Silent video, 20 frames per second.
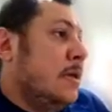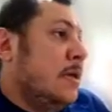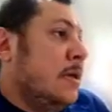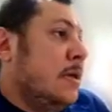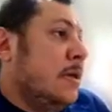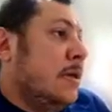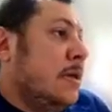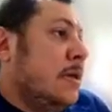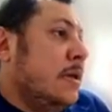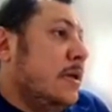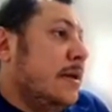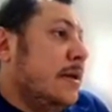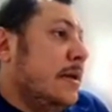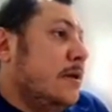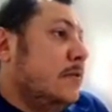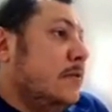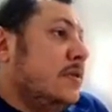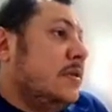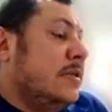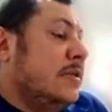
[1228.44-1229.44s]
And I
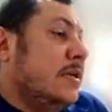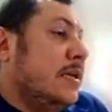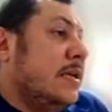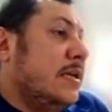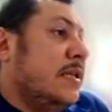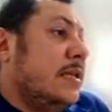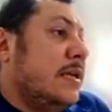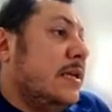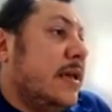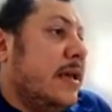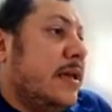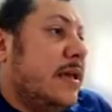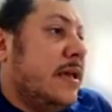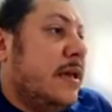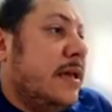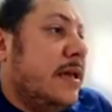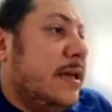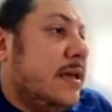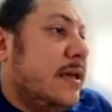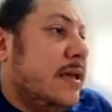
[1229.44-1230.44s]
will say
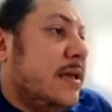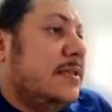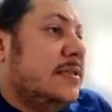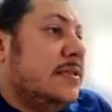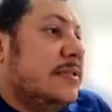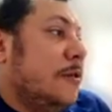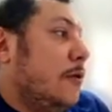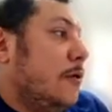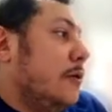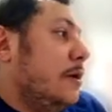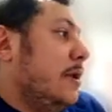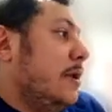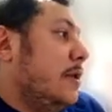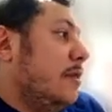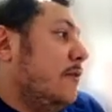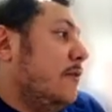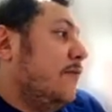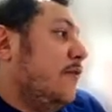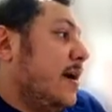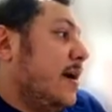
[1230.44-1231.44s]
A is locally
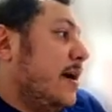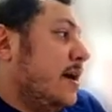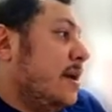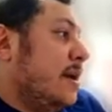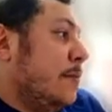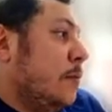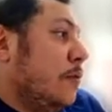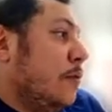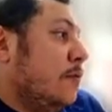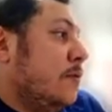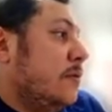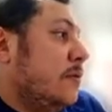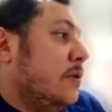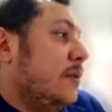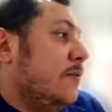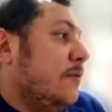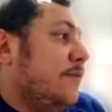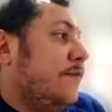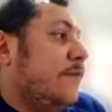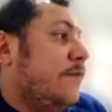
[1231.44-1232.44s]
definable
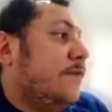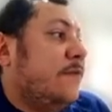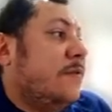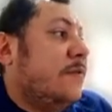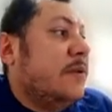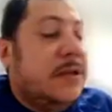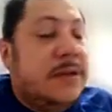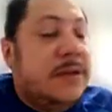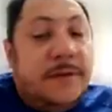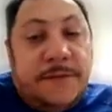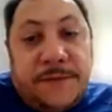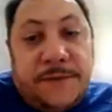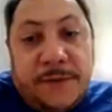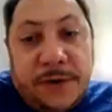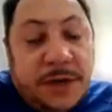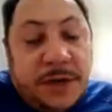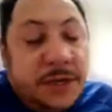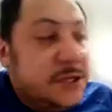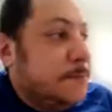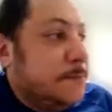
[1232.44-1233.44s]
if for
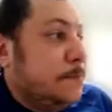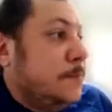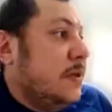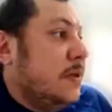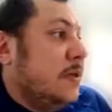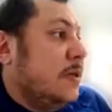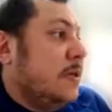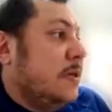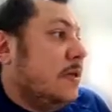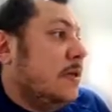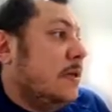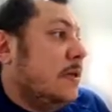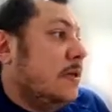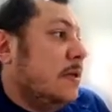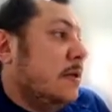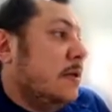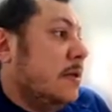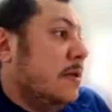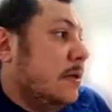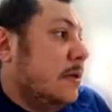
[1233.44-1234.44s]
each P
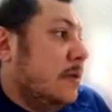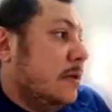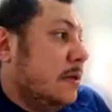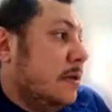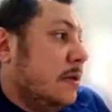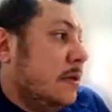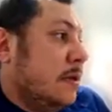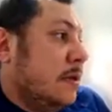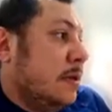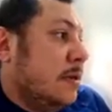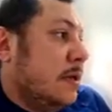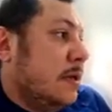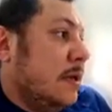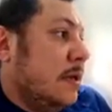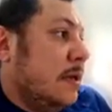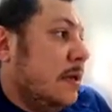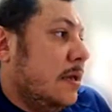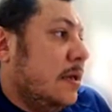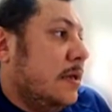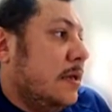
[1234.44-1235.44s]
in
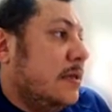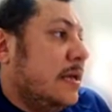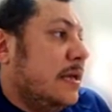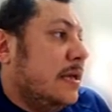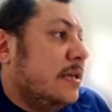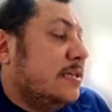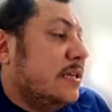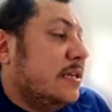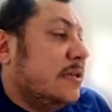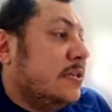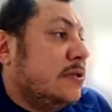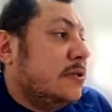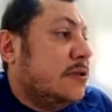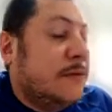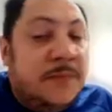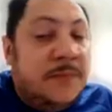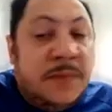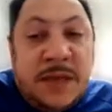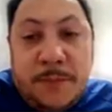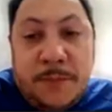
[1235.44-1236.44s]
A, there is
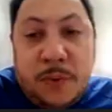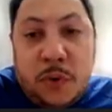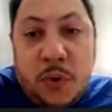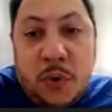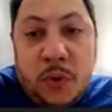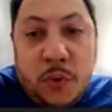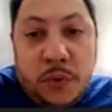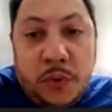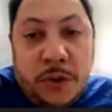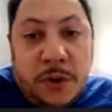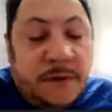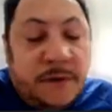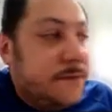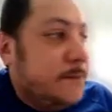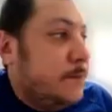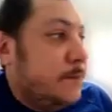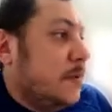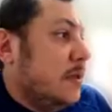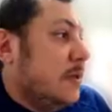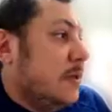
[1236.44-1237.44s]
some neighborhood of
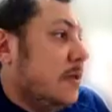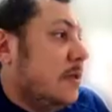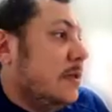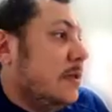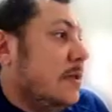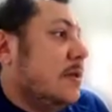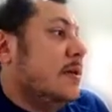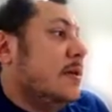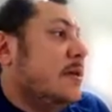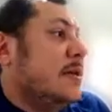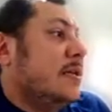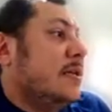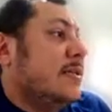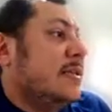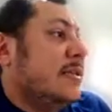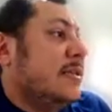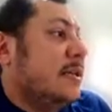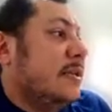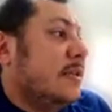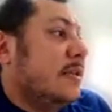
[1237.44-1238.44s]
P
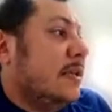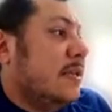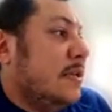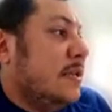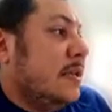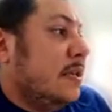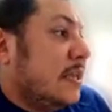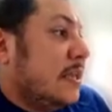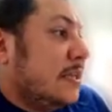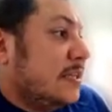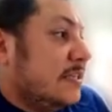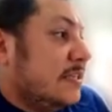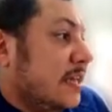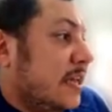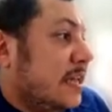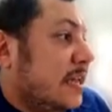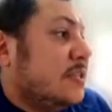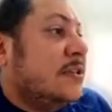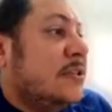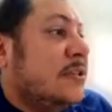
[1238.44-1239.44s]
such that the
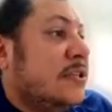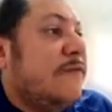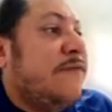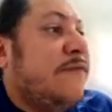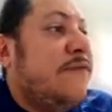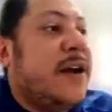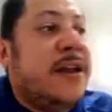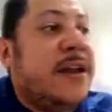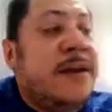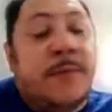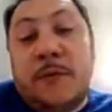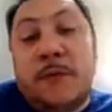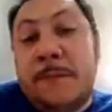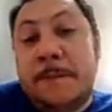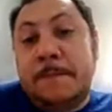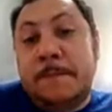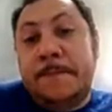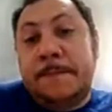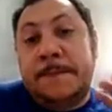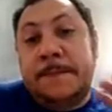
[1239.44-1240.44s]
intersection is definable
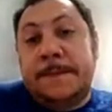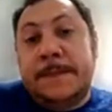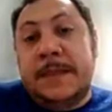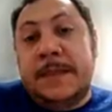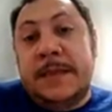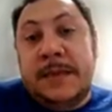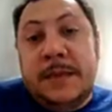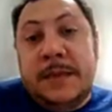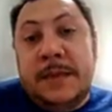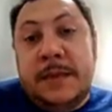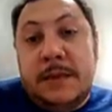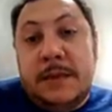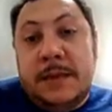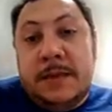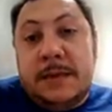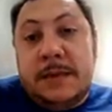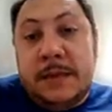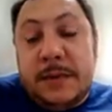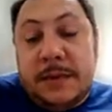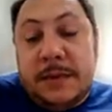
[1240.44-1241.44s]

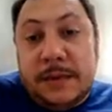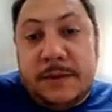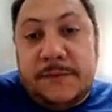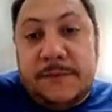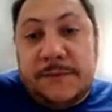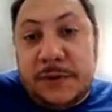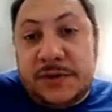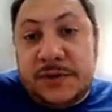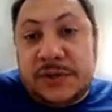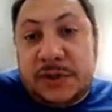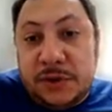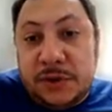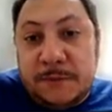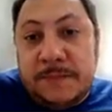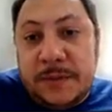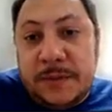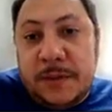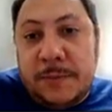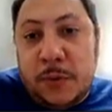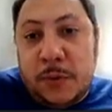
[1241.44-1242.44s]
for some
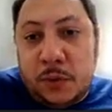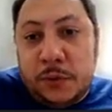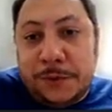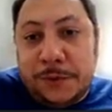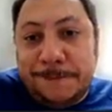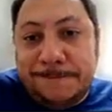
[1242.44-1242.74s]
neighborhood.